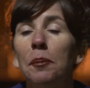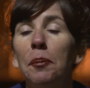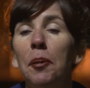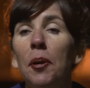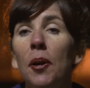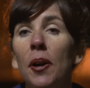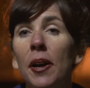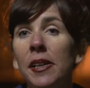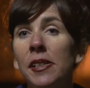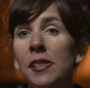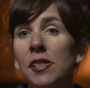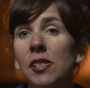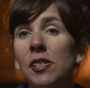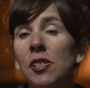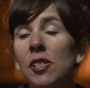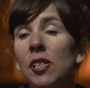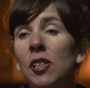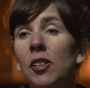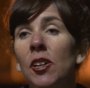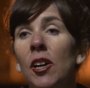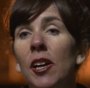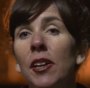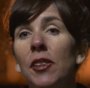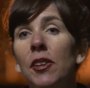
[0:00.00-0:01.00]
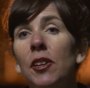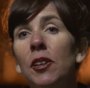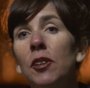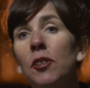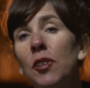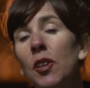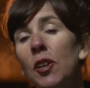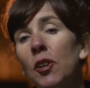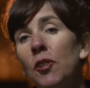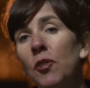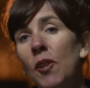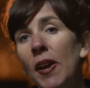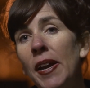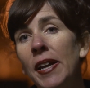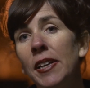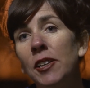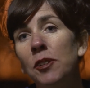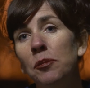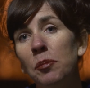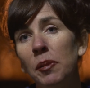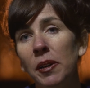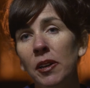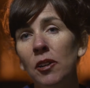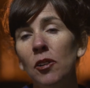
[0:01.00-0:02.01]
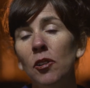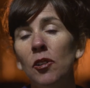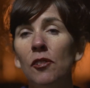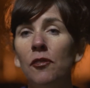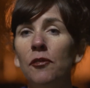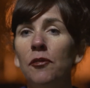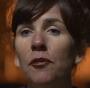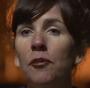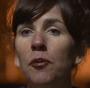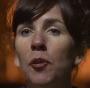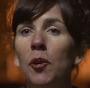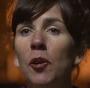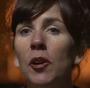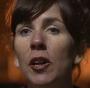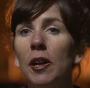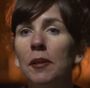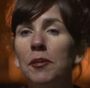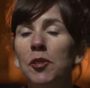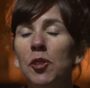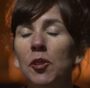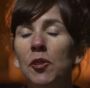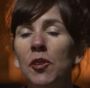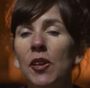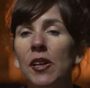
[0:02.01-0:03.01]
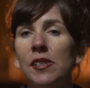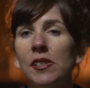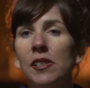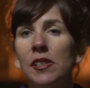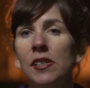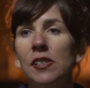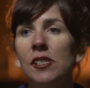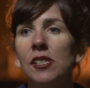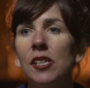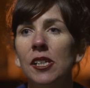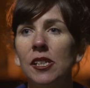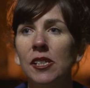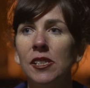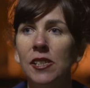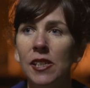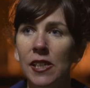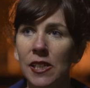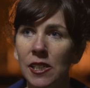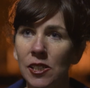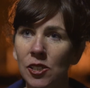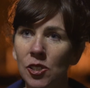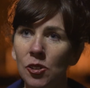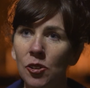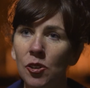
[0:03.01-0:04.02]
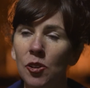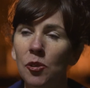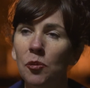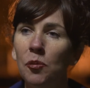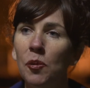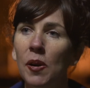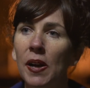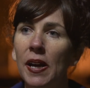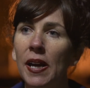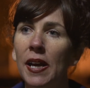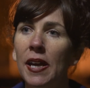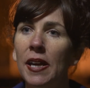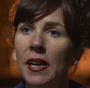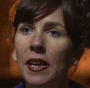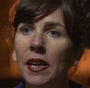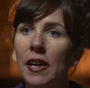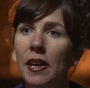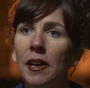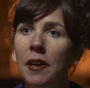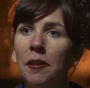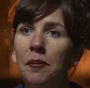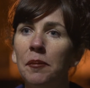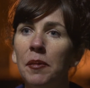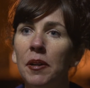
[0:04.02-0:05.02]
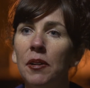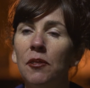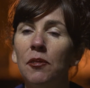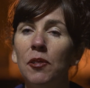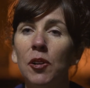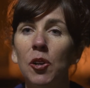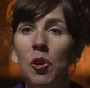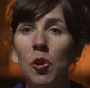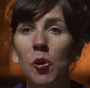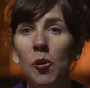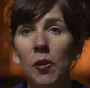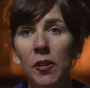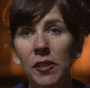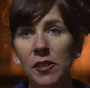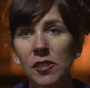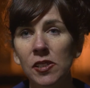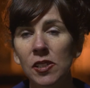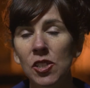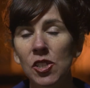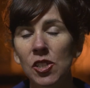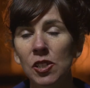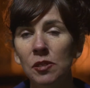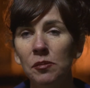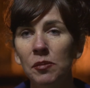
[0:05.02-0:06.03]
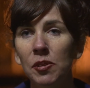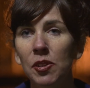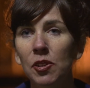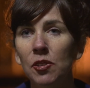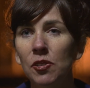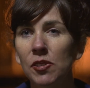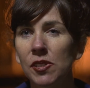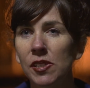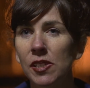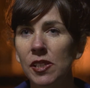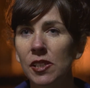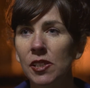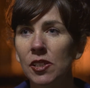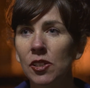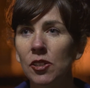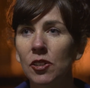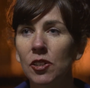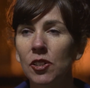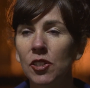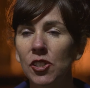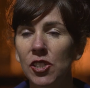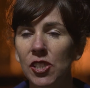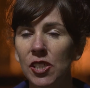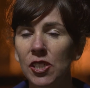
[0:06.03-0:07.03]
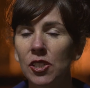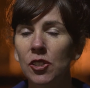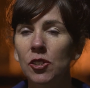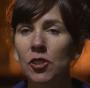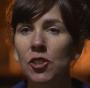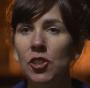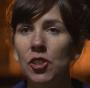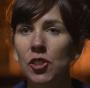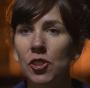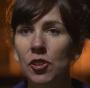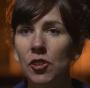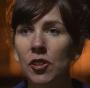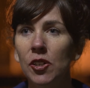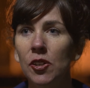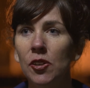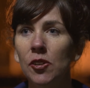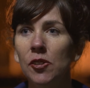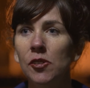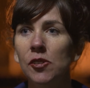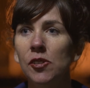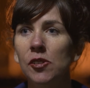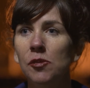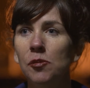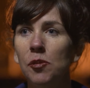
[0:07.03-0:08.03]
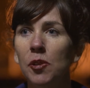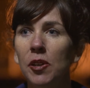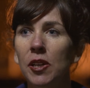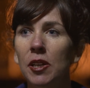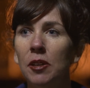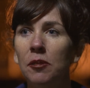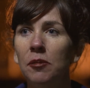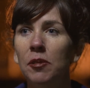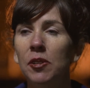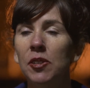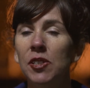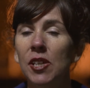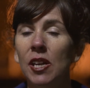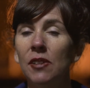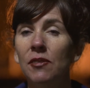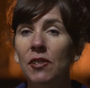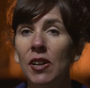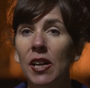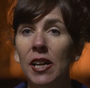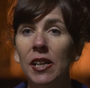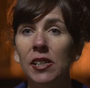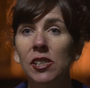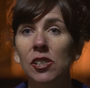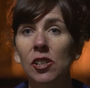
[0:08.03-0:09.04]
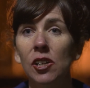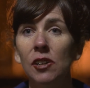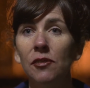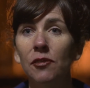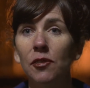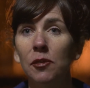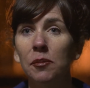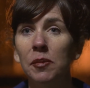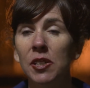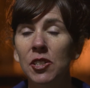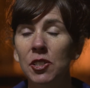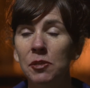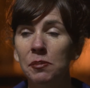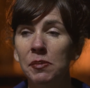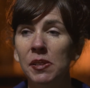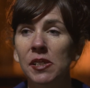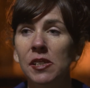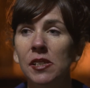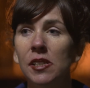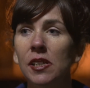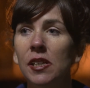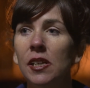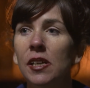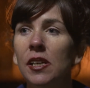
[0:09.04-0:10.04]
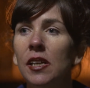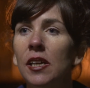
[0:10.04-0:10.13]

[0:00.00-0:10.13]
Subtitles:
prize tonight, the grand winner of Word Up 2016, took away a recording session with Crescendo Studios, working with David Atai from Nijan Mystic.